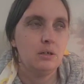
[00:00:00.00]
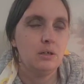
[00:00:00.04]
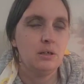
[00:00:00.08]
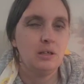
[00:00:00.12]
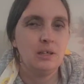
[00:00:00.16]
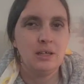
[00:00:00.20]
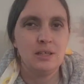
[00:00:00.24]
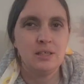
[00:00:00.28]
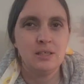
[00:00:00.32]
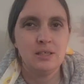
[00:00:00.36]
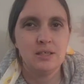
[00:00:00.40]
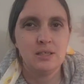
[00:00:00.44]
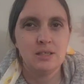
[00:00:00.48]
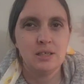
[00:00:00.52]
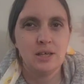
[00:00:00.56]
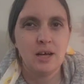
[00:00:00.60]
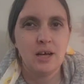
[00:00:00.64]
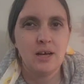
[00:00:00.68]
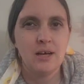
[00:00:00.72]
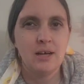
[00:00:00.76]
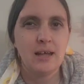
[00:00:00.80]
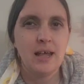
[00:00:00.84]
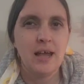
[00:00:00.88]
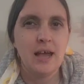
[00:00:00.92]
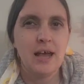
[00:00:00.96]
Lena to
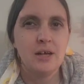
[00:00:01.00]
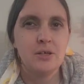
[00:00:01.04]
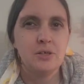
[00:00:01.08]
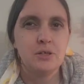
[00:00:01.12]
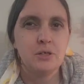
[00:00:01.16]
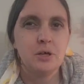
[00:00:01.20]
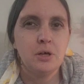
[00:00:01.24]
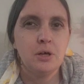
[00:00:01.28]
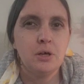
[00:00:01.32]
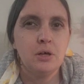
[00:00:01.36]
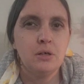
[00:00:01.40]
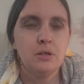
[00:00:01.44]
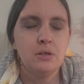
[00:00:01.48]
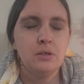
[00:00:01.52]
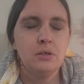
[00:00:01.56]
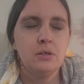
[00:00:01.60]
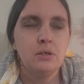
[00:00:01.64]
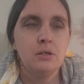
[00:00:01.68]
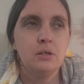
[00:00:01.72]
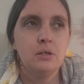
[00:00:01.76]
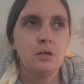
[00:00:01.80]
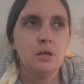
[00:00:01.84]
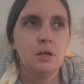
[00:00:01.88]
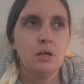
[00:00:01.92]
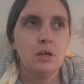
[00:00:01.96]
kind of catch on,
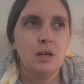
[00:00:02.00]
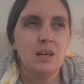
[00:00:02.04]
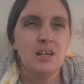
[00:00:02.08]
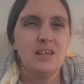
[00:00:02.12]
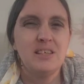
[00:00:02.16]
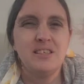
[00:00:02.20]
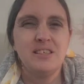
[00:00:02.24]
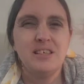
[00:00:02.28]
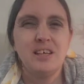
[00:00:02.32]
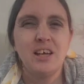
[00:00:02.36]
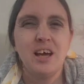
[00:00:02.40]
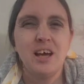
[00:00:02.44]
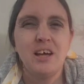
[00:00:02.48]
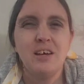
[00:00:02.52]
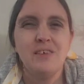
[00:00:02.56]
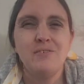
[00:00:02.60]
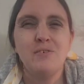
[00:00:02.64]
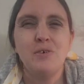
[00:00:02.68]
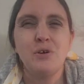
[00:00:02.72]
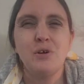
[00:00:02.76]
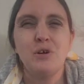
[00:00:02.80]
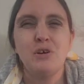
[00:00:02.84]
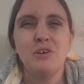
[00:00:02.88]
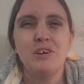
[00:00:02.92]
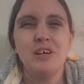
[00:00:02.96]
and she kind of
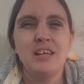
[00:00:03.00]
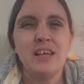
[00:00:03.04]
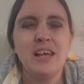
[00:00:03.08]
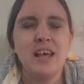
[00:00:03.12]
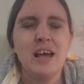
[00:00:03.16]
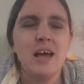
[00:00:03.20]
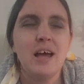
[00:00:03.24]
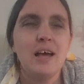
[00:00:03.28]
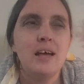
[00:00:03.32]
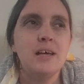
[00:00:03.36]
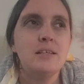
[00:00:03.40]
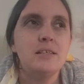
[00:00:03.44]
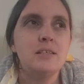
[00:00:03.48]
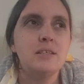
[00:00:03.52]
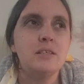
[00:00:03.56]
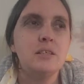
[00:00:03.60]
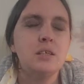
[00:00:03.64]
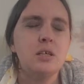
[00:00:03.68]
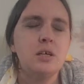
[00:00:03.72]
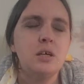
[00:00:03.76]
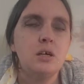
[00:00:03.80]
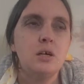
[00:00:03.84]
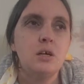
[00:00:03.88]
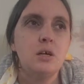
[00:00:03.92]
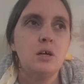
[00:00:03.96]
already has.
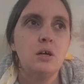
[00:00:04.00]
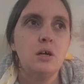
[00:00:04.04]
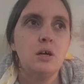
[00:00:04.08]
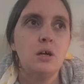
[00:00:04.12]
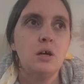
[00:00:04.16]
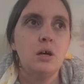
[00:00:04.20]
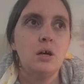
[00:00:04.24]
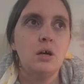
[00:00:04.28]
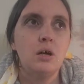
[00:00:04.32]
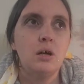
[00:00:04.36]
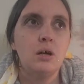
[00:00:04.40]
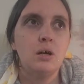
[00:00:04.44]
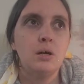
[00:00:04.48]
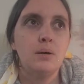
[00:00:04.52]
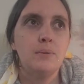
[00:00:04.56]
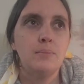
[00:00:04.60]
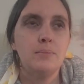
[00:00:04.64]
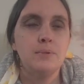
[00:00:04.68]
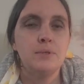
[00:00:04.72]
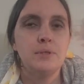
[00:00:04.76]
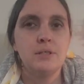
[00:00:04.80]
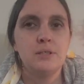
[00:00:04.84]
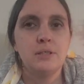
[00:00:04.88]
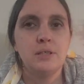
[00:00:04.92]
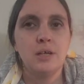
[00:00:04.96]
So
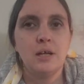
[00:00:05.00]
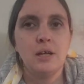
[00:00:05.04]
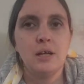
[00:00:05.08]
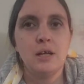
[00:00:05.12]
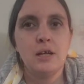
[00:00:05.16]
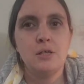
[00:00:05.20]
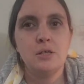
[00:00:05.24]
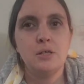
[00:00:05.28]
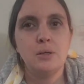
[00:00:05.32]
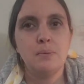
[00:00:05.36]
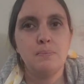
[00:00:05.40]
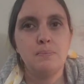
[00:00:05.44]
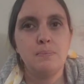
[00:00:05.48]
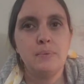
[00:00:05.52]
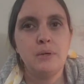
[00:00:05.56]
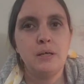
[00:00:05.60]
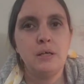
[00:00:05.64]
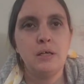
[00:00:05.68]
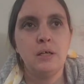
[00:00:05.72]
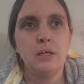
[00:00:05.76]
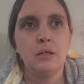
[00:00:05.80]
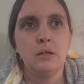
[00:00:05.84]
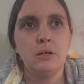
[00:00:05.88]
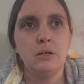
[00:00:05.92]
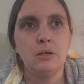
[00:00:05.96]
it's going to end up
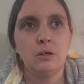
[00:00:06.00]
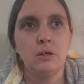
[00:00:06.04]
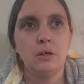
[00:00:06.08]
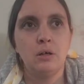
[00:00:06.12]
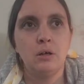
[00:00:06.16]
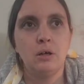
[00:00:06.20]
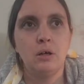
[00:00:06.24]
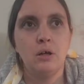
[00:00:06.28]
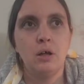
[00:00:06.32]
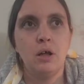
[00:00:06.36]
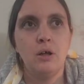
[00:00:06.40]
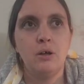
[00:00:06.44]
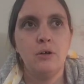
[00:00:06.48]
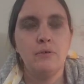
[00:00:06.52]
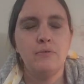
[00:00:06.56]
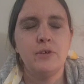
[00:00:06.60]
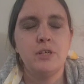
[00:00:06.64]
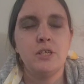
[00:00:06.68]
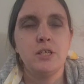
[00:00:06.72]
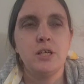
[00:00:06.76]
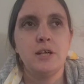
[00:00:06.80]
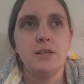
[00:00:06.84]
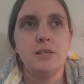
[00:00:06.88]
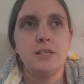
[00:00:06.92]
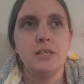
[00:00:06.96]
being another
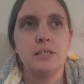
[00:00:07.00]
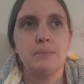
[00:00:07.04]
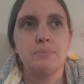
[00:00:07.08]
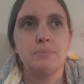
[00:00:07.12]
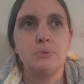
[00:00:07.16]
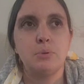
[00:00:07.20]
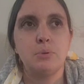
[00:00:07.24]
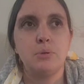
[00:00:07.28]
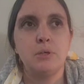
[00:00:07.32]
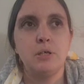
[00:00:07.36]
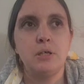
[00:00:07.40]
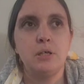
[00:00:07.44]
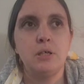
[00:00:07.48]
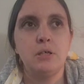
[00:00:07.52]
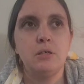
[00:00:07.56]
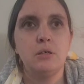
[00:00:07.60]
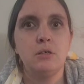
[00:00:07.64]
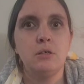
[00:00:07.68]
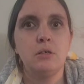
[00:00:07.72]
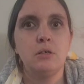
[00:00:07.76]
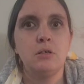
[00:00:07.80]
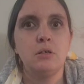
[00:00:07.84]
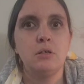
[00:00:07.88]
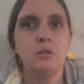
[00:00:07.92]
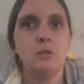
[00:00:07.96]
chase between
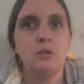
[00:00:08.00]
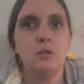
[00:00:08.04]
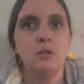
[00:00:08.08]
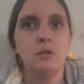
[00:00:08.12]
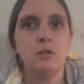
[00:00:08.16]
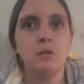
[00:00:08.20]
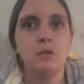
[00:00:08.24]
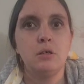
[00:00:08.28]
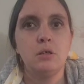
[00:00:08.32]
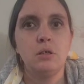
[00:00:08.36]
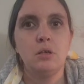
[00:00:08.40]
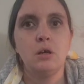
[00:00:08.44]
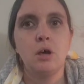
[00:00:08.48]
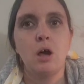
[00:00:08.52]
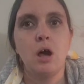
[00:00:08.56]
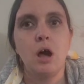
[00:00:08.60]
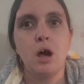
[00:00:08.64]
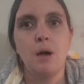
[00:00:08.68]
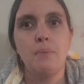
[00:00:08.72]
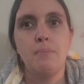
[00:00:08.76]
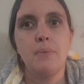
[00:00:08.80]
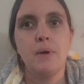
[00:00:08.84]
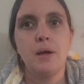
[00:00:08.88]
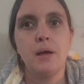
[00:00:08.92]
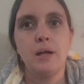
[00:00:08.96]
the
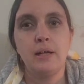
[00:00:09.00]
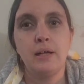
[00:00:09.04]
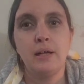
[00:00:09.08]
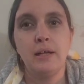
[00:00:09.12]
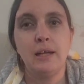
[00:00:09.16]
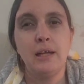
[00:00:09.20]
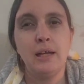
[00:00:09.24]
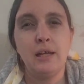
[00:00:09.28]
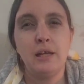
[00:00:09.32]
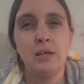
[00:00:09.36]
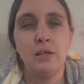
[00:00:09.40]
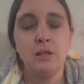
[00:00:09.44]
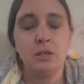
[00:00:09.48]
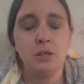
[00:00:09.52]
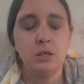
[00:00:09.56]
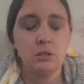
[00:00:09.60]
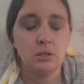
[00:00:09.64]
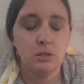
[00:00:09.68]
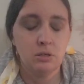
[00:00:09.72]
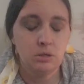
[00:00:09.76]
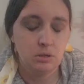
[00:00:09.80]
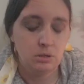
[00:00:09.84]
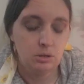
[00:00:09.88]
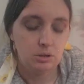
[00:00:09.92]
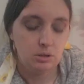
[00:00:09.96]
cop and Lena.
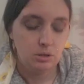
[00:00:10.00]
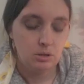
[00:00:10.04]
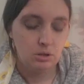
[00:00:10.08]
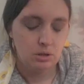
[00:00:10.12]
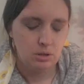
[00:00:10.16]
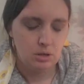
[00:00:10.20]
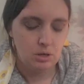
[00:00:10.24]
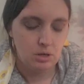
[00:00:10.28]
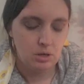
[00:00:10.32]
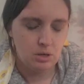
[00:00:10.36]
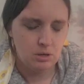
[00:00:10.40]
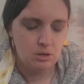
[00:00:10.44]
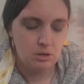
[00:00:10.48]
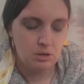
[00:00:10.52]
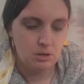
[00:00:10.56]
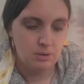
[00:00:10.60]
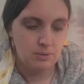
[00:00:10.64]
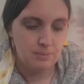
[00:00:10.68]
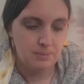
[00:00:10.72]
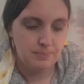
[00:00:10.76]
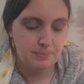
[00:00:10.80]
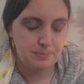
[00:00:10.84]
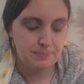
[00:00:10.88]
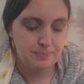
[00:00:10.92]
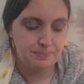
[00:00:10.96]

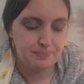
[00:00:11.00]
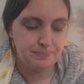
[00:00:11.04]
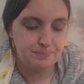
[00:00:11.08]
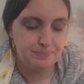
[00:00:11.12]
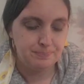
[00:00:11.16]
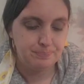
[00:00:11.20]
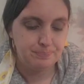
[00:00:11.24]
I